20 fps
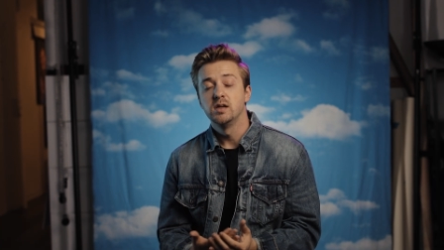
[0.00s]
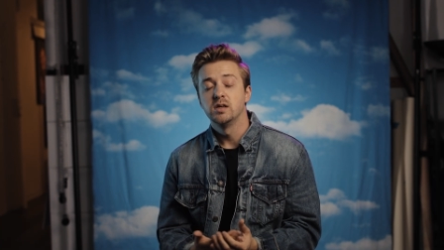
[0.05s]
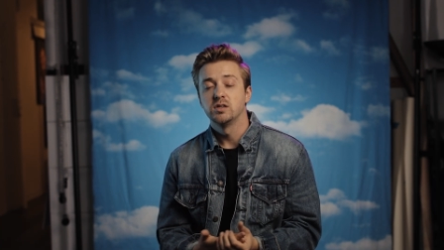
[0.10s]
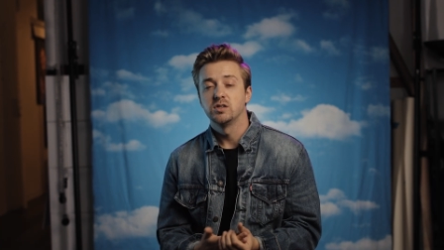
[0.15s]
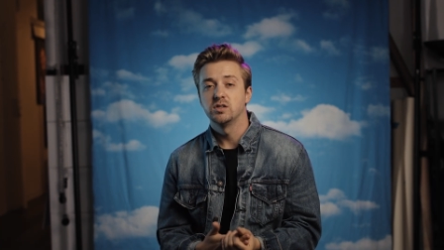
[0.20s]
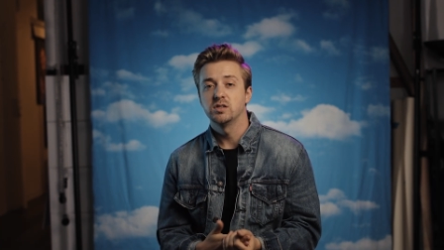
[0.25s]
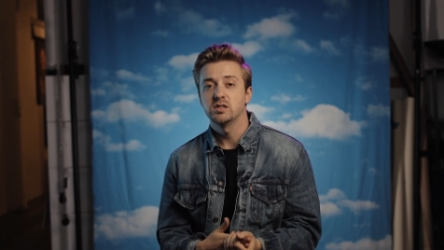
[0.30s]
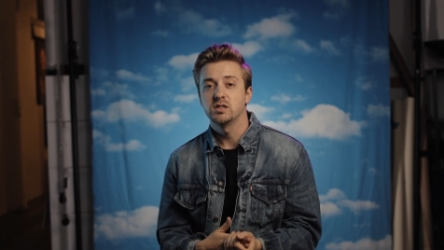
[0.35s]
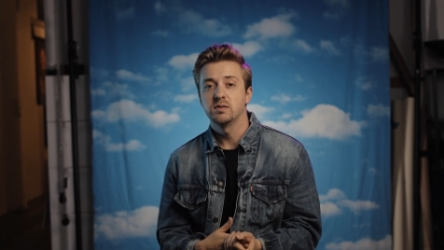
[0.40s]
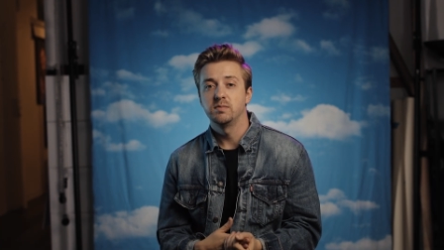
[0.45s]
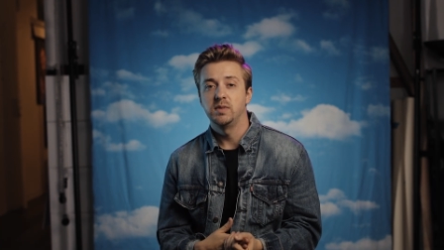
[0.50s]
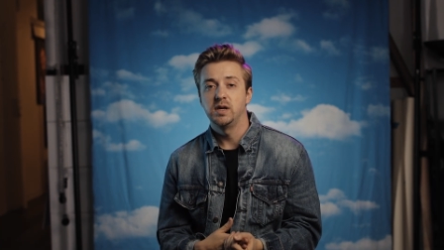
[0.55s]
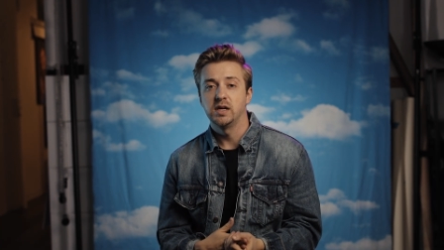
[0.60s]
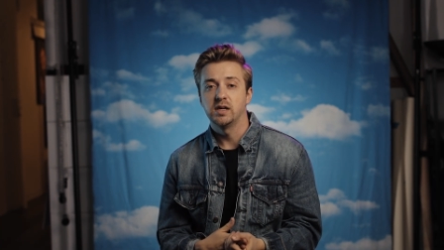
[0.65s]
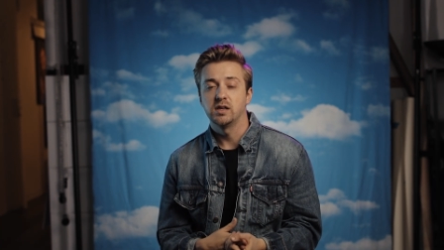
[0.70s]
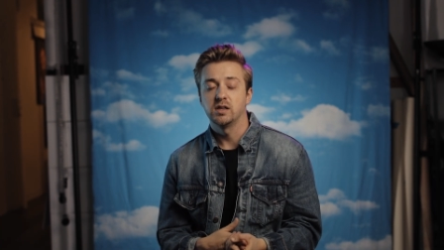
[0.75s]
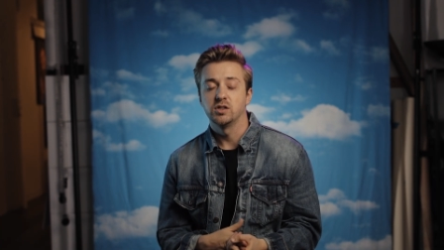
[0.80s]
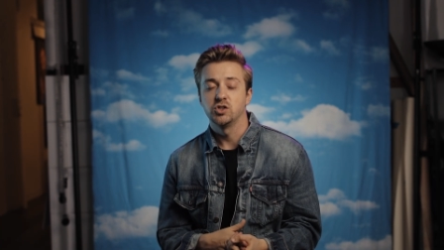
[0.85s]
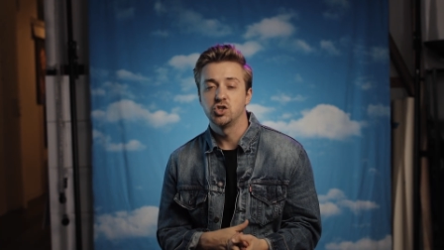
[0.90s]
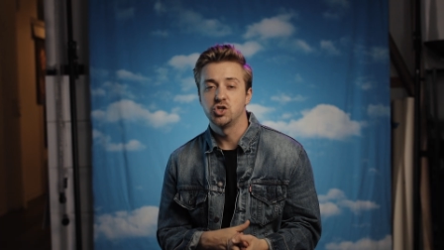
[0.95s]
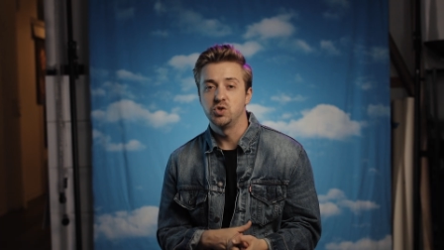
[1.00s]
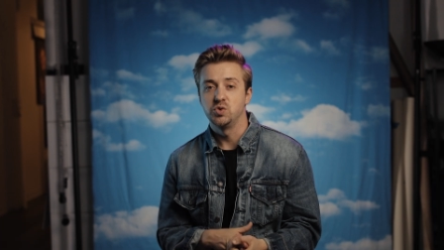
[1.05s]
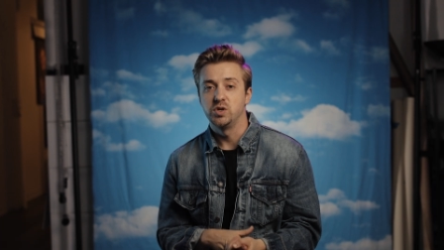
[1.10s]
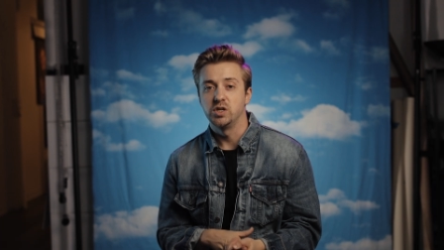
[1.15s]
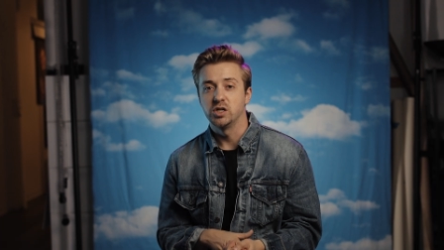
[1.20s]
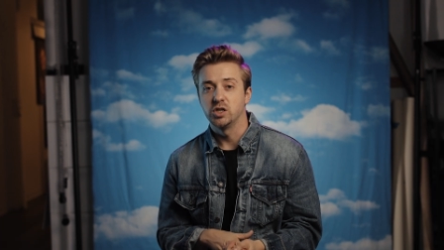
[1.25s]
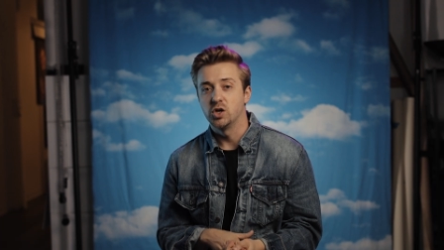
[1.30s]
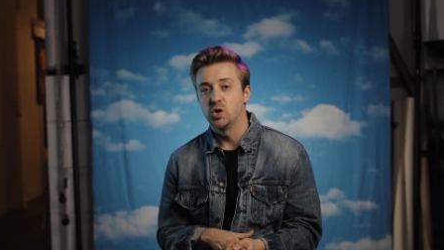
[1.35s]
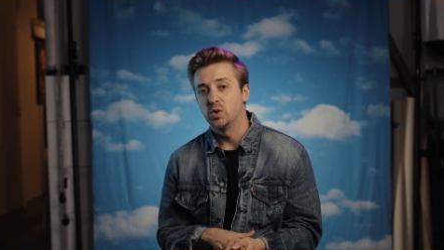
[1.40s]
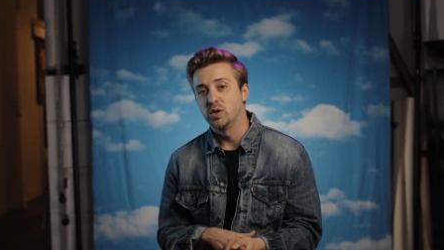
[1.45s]
just to make
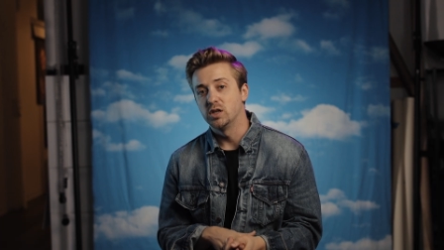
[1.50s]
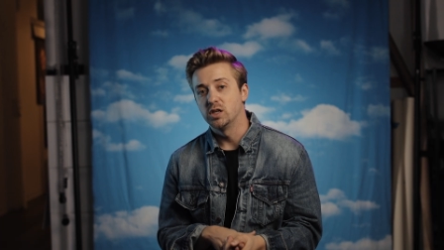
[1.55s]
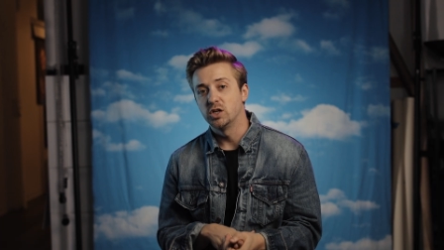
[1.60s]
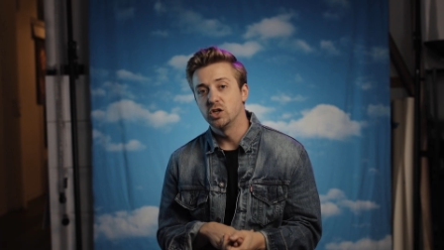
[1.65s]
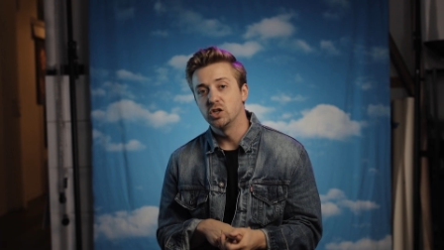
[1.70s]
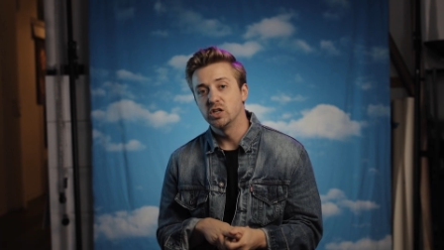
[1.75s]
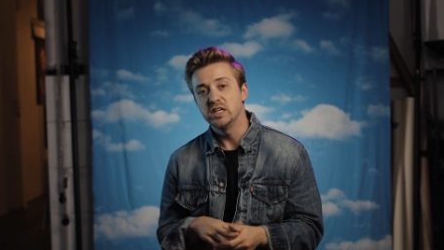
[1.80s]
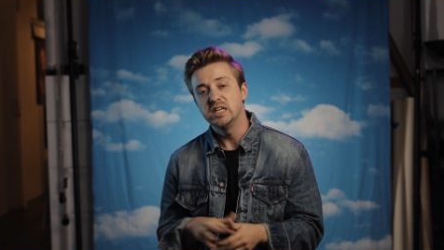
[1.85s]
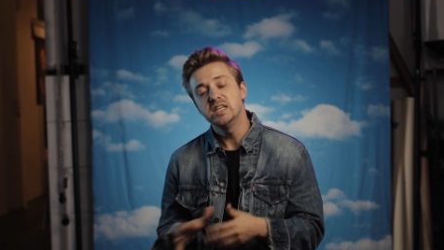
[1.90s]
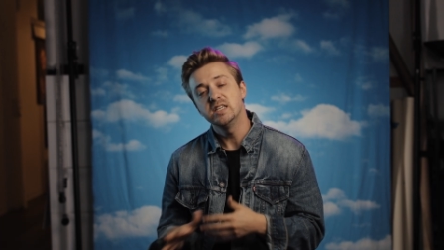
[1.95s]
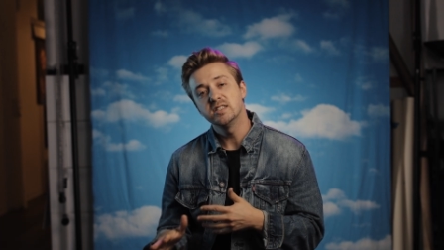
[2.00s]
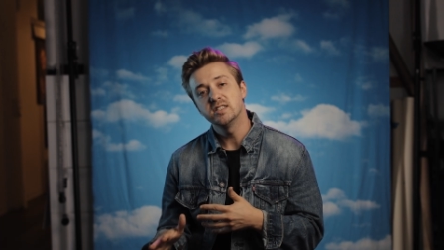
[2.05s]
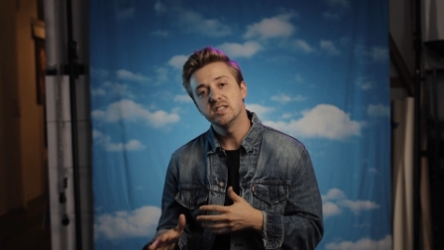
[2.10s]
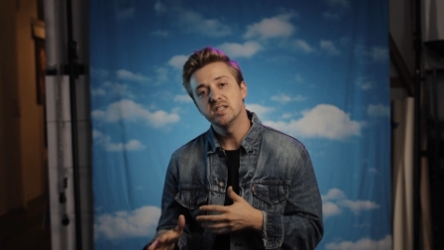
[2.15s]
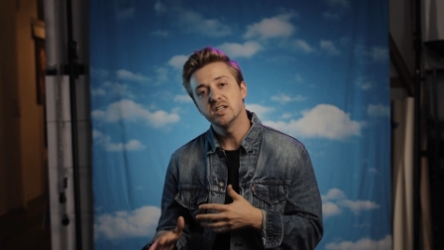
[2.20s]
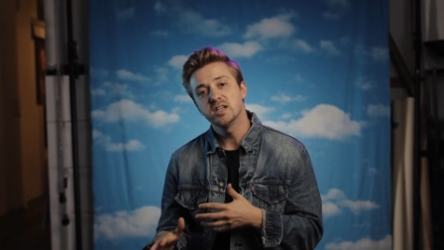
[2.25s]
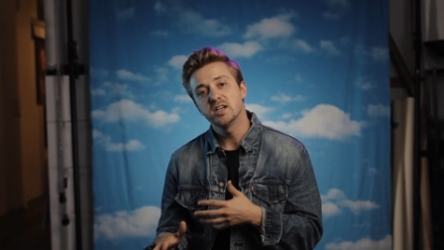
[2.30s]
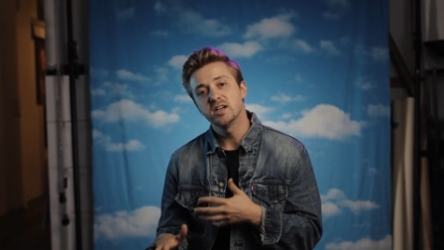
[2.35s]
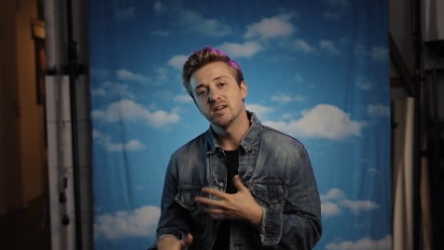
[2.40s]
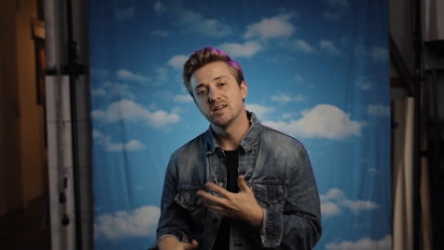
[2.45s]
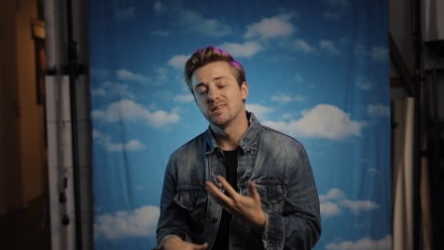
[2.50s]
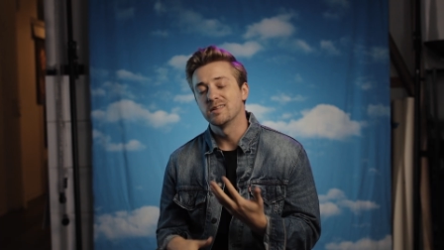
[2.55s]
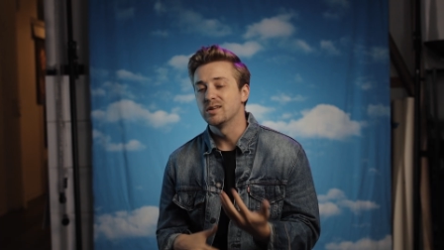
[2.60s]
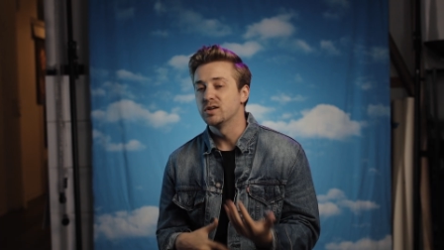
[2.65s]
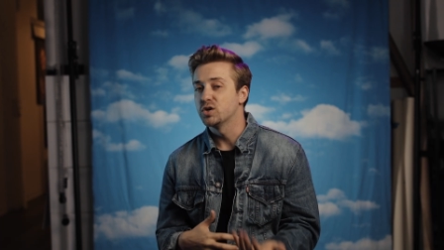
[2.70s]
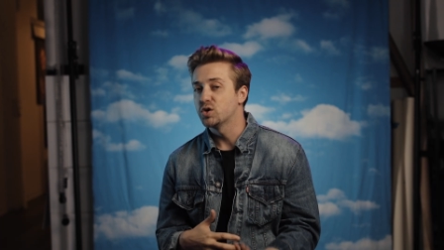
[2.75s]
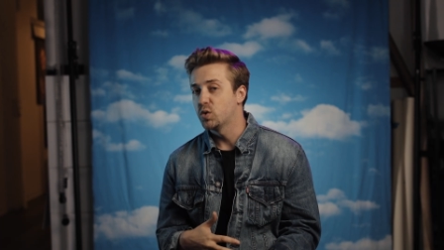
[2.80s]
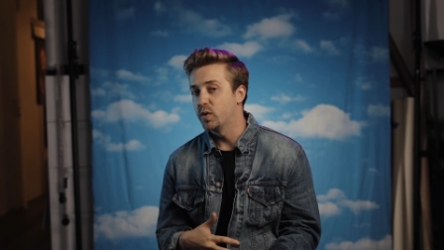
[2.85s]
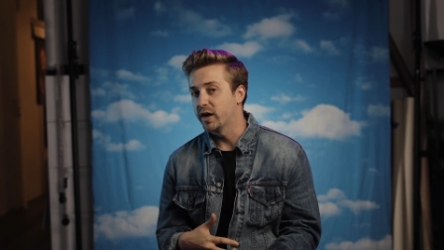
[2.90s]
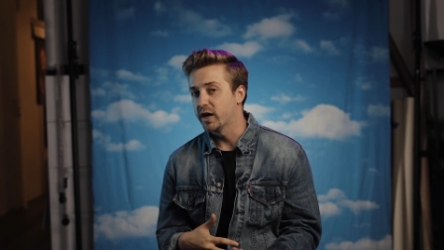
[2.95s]
shooting go a little easier and a
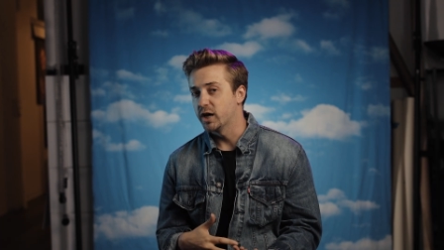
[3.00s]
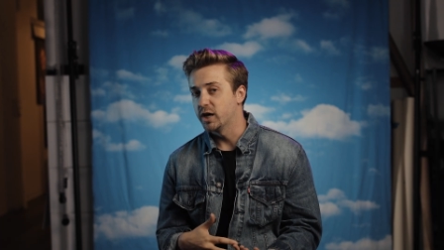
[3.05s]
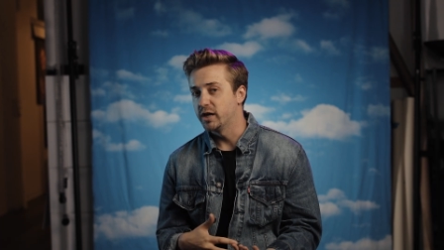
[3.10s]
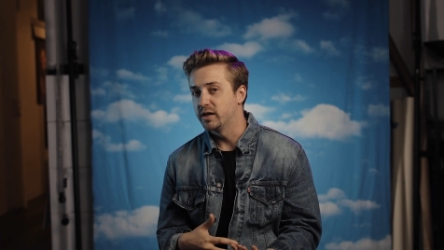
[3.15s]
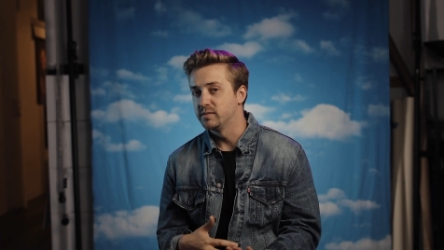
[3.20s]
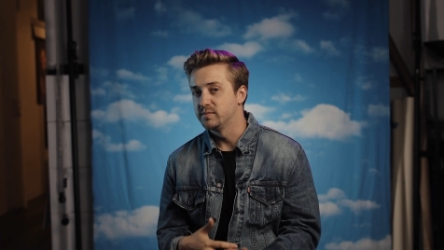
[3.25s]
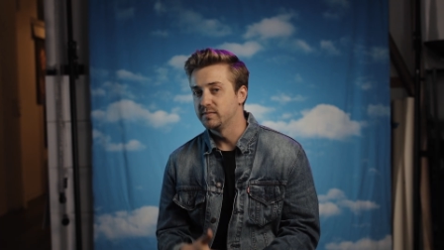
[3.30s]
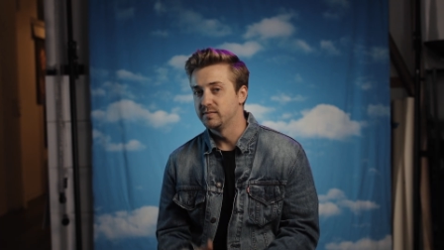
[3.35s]
little quicker.